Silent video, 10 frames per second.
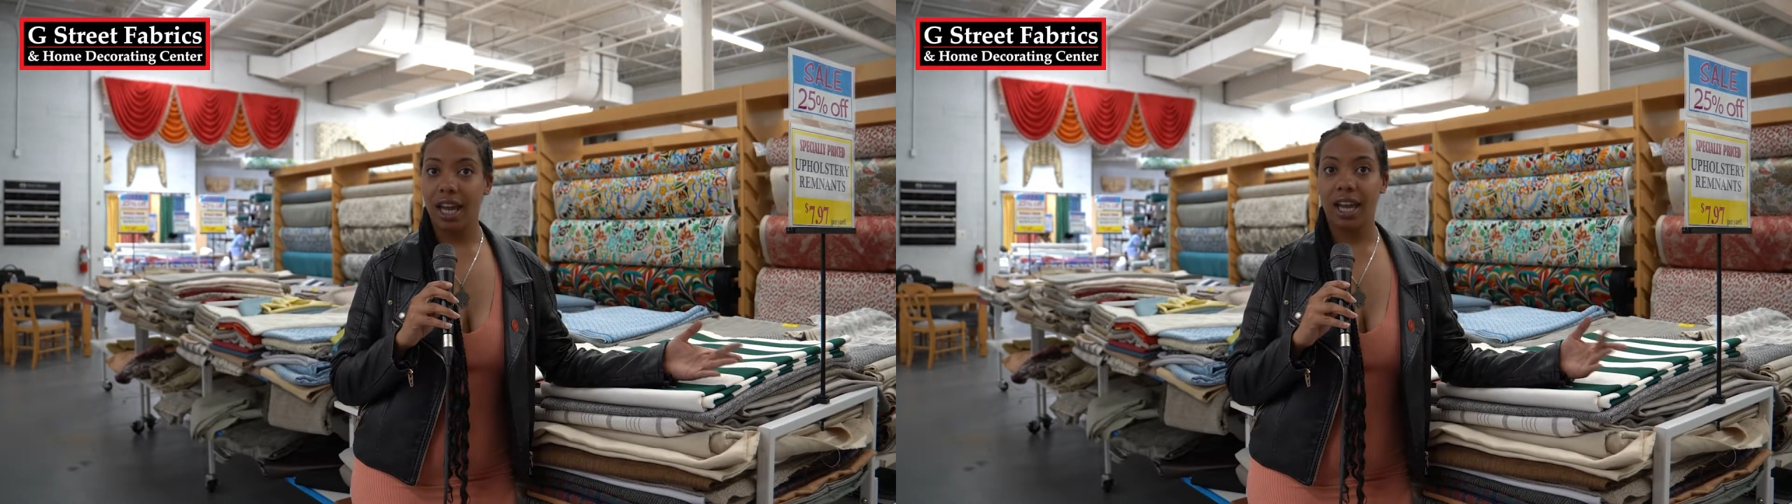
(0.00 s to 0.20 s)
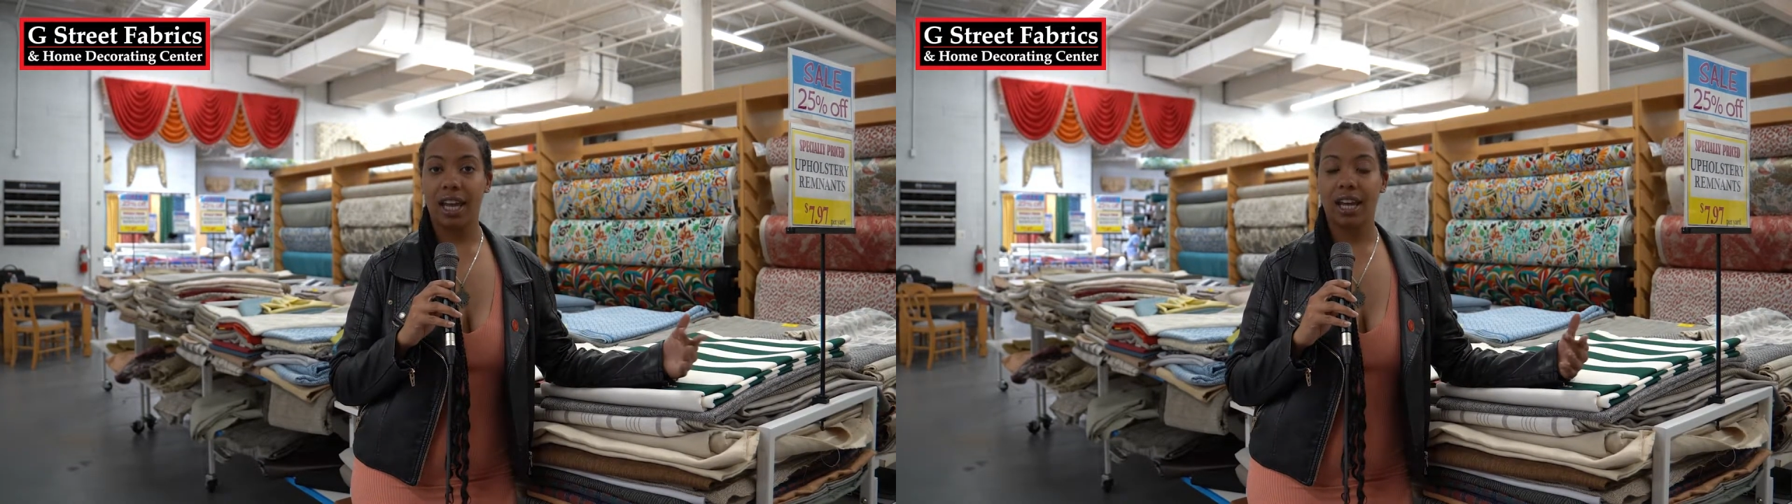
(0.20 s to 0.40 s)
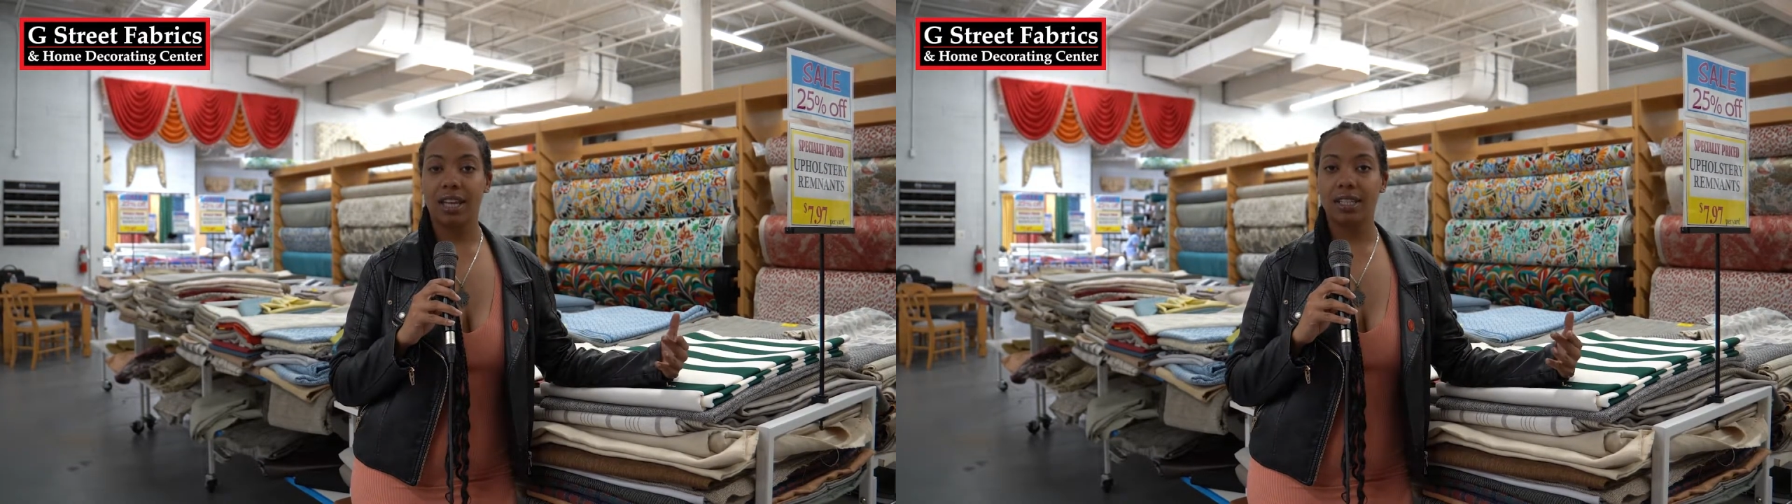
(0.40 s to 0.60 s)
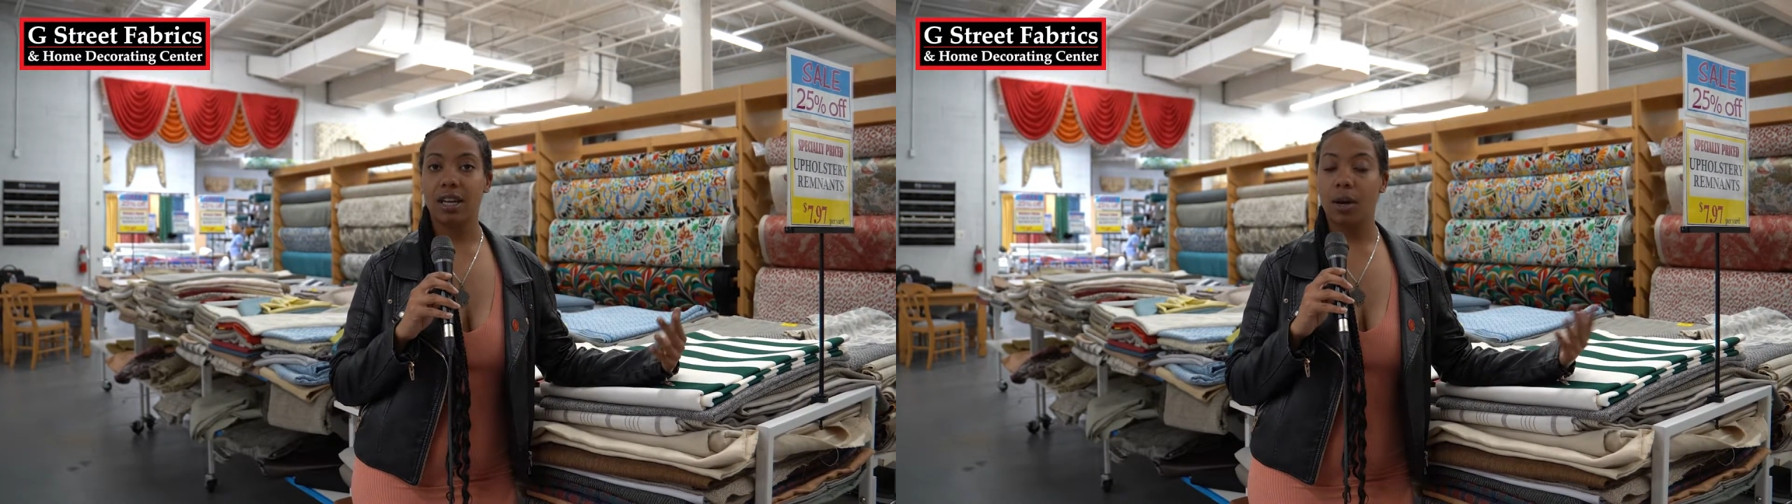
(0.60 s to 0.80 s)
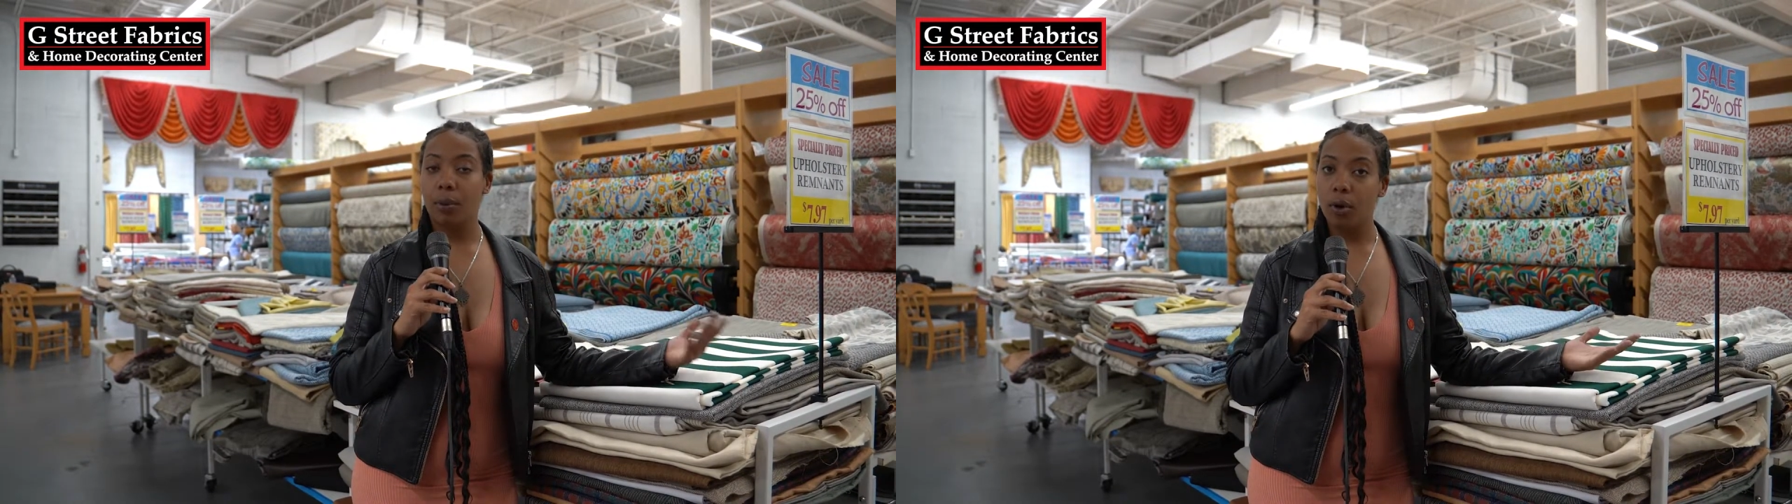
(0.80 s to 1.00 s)
and
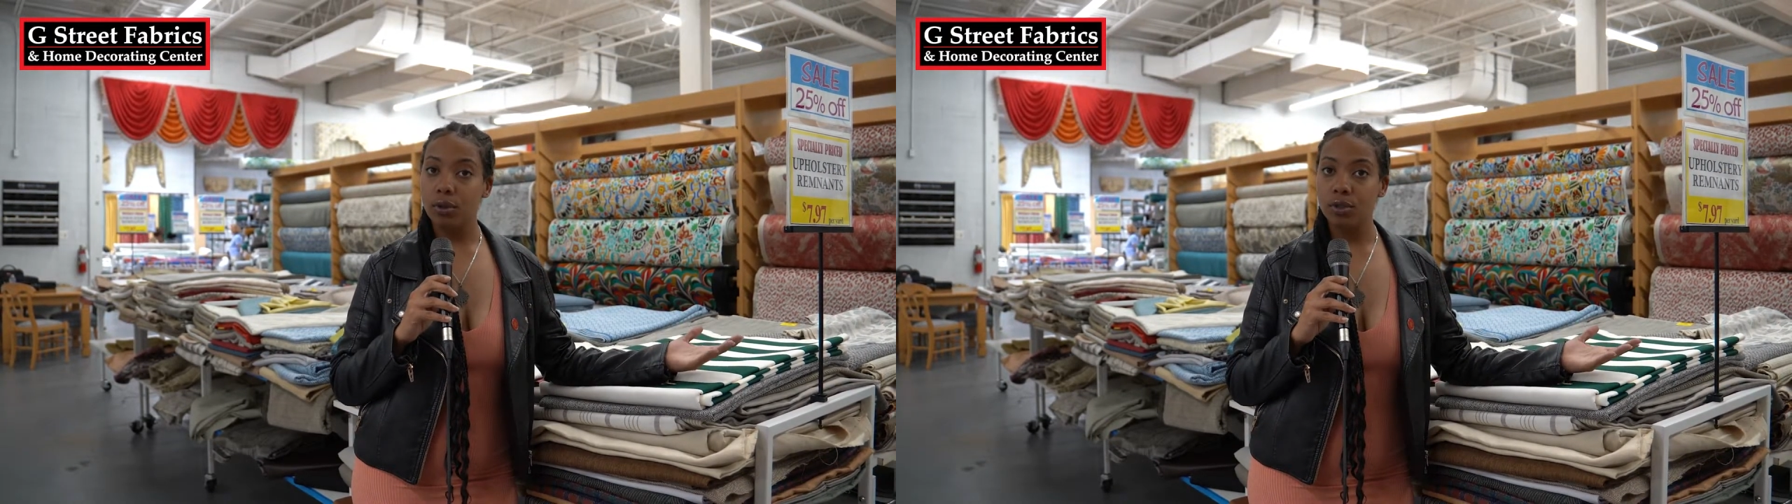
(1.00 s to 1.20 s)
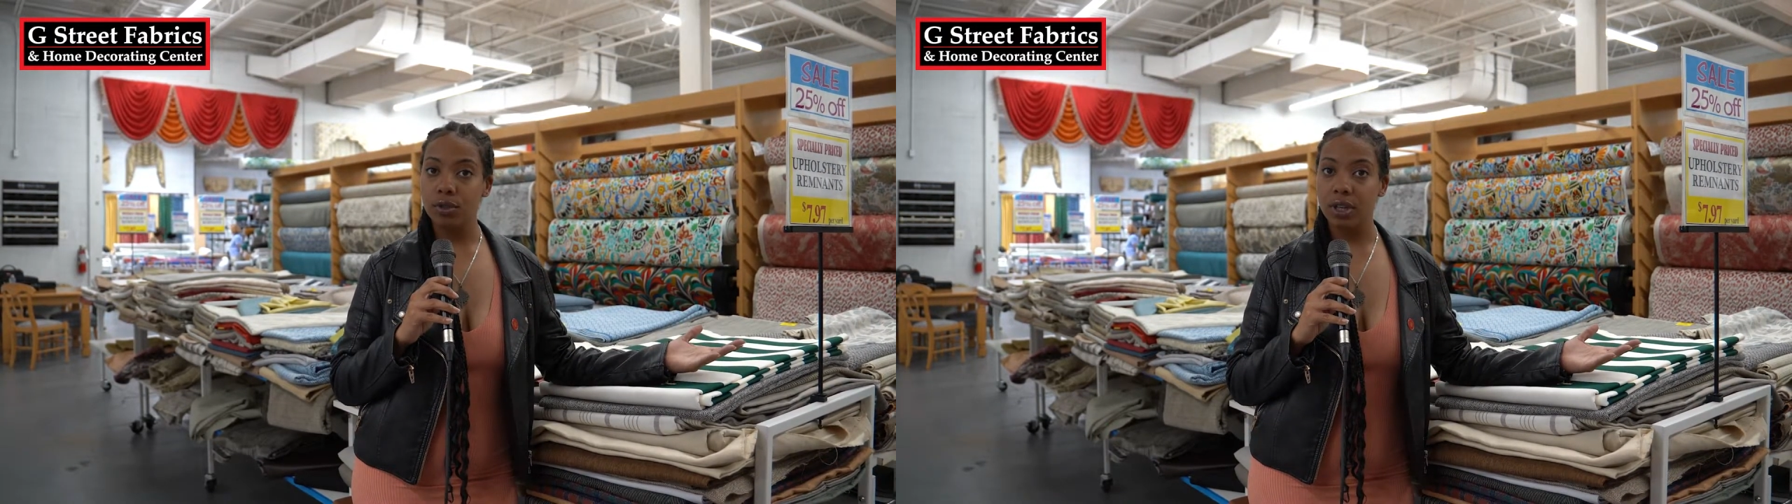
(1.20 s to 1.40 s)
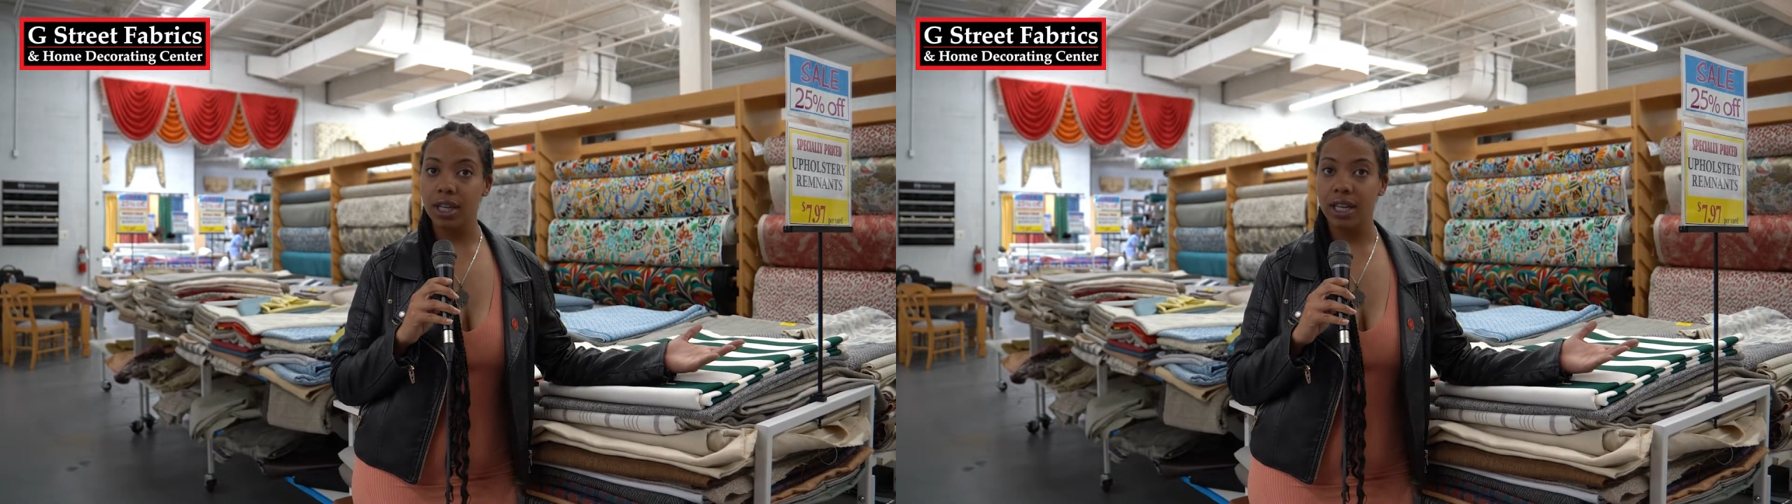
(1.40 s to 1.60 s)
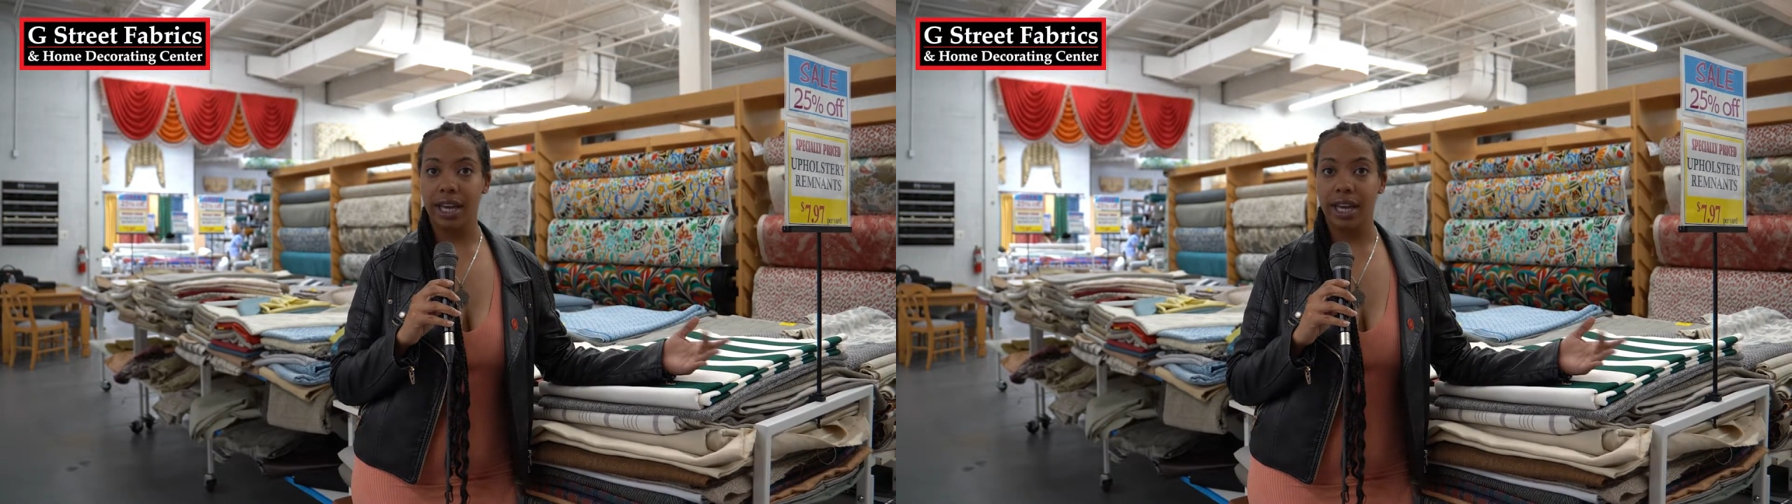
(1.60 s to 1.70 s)
upholstery